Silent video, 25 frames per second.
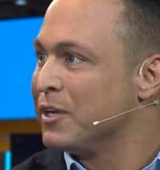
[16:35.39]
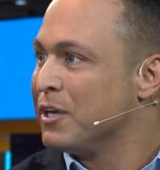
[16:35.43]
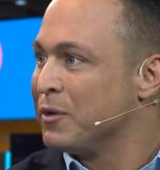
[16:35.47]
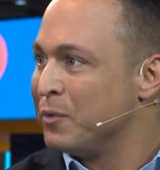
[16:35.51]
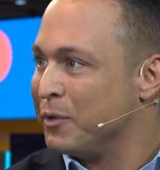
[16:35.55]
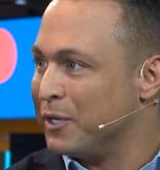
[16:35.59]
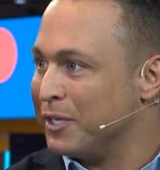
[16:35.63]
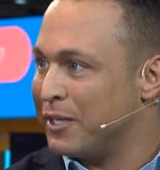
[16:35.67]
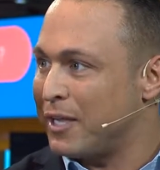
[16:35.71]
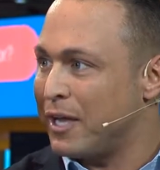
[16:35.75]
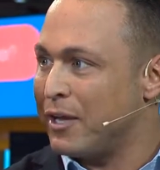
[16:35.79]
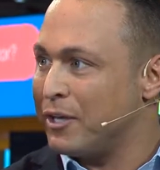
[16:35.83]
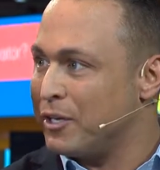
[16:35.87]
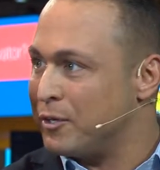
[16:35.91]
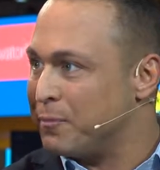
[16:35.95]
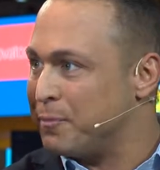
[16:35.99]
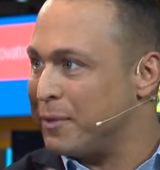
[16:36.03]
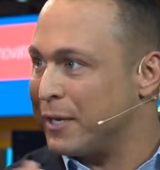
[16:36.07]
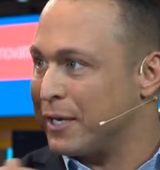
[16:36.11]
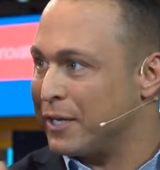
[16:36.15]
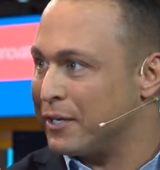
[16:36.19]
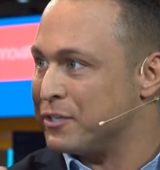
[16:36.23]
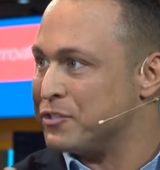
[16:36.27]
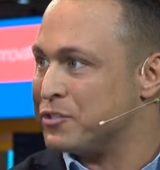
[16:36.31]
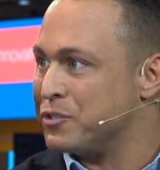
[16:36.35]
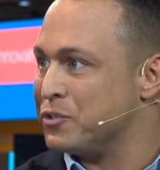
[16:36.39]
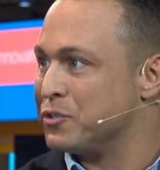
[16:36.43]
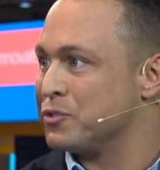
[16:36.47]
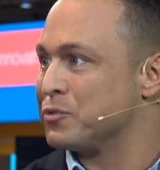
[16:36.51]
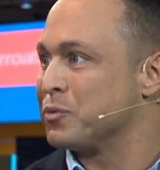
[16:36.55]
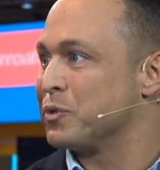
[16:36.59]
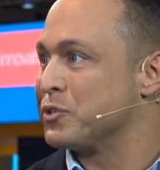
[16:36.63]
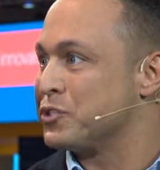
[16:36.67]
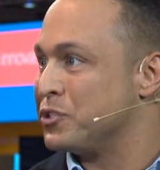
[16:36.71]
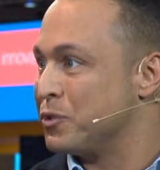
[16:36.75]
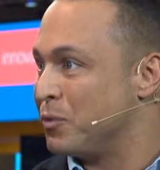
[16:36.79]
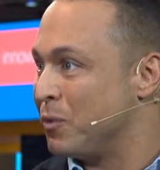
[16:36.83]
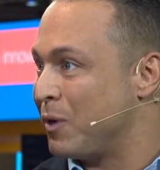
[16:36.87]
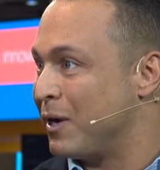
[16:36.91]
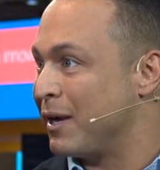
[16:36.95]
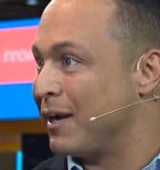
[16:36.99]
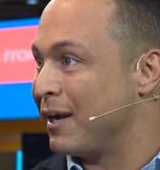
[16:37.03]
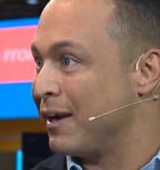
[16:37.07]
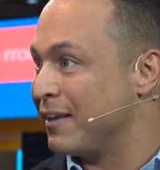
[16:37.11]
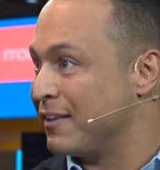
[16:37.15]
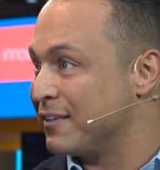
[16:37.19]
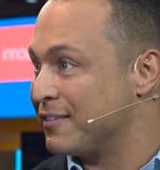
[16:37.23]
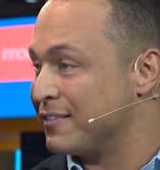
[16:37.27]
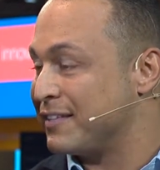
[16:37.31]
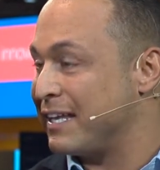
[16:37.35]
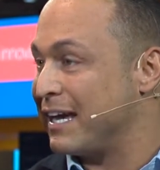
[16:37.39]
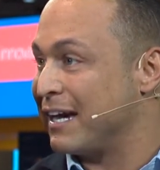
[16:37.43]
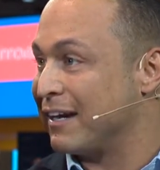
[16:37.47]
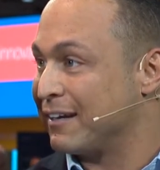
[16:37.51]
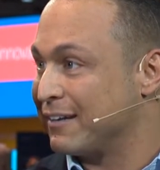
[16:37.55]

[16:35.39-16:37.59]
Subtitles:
We allow you to pick and choose what you want out of the stack.